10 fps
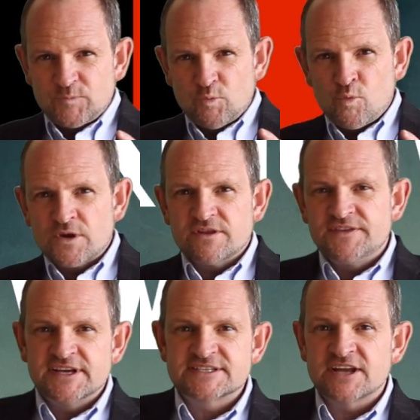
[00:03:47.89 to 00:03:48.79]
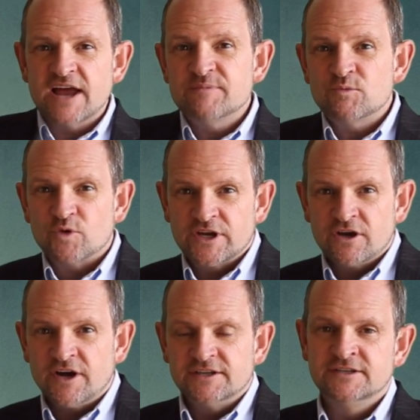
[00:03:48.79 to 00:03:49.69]
One of the things that I've been working
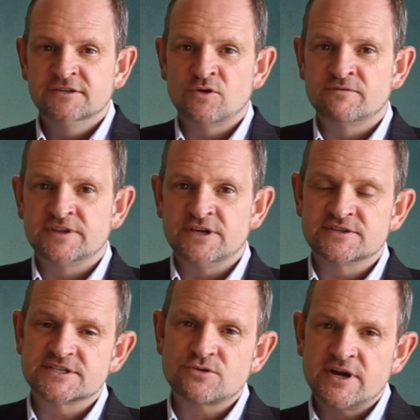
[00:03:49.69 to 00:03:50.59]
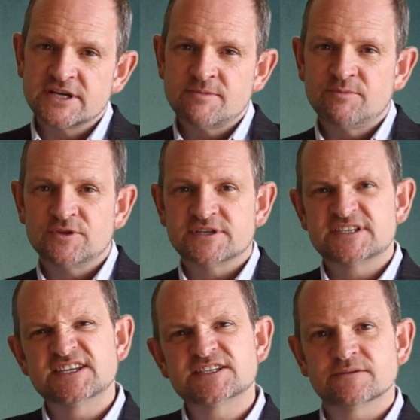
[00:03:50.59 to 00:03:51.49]
on over the years is trying to come up with a
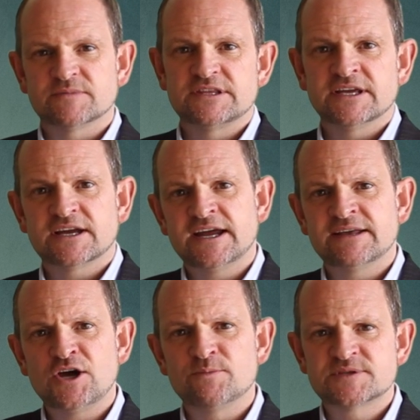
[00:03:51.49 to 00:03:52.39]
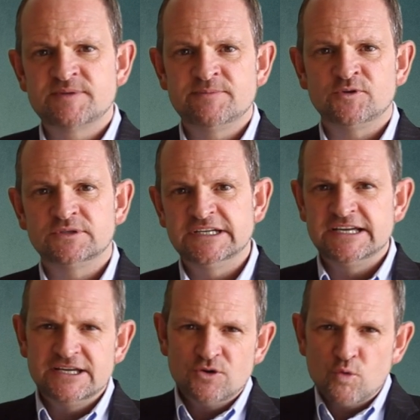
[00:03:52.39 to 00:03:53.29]
system that kind of helps people
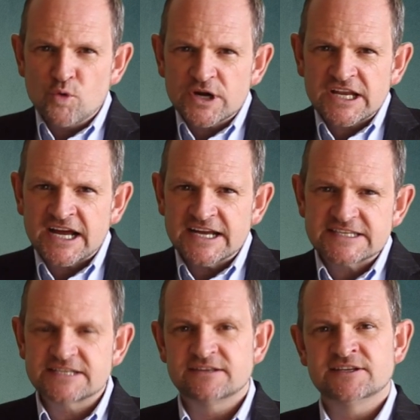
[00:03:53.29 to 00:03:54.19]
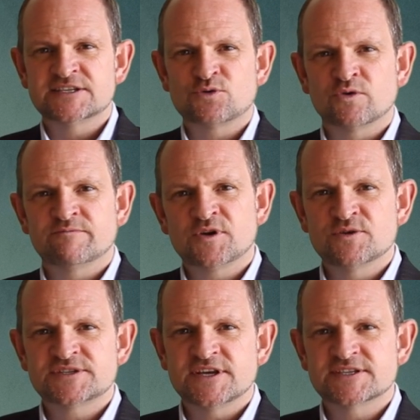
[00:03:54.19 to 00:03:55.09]
organize this sort of
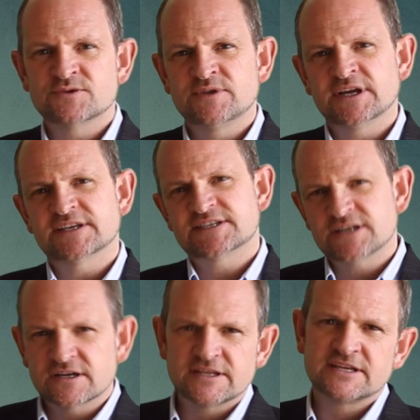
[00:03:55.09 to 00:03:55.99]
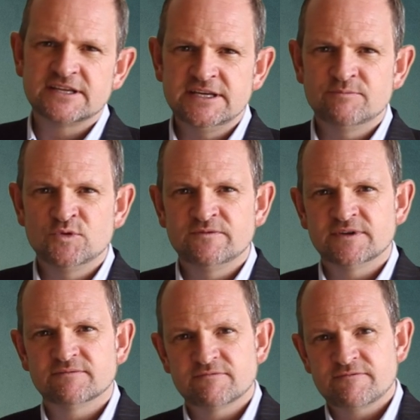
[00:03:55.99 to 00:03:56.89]
process so when they get stuck they can keep
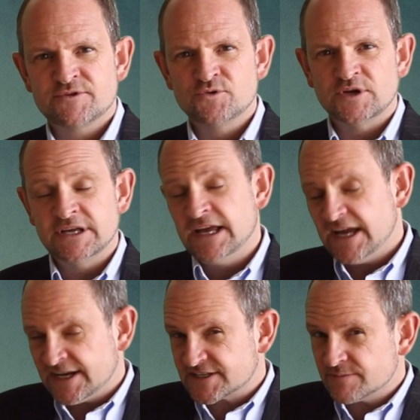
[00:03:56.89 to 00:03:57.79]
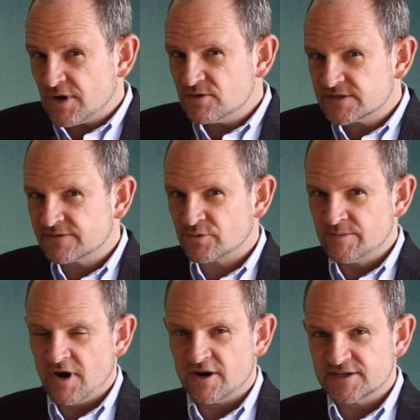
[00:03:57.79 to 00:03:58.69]
moving through it. And it's composed of 3
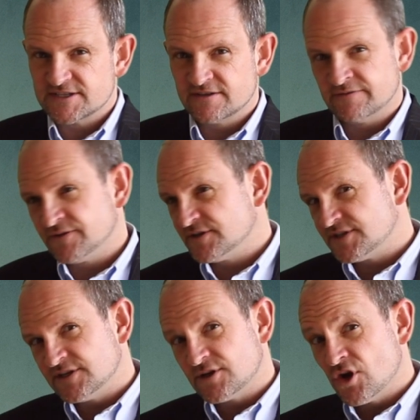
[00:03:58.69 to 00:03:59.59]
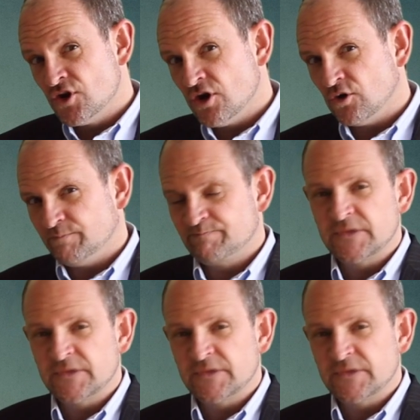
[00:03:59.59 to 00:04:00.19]
parts. The first is no.